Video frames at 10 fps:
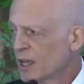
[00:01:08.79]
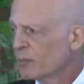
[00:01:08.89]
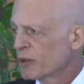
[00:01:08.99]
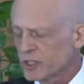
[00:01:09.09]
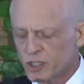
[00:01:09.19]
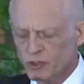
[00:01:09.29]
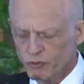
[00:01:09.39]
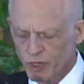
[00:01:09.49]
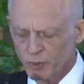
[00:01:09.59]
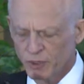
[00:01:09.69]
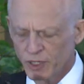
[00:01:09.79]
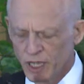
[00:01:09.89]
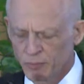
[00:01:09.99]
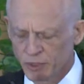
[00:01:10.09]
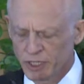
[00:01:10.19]
President Trible, I
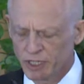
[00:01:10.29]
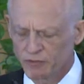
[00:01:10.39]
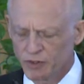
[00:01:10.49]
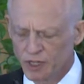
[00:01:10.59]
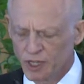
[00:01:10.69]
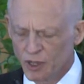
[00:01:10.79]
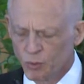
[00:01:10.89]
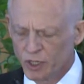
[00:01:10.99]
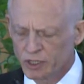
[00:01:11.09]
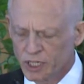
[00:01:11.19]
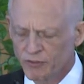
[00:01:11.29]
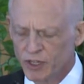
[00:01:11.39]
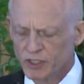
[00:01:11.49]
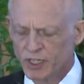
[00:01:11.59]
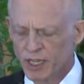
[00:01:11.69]
believe, will give
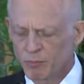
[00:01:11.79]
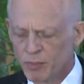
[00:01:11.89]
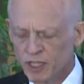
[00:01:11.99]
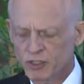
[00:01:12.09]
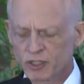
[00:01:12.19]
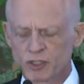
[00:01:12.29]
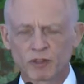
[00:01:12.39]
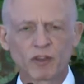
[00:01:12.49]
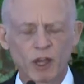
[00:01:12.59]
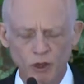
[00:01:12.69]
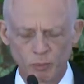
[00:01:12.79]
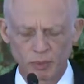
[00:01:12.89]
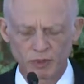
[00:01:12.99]
us a message of hope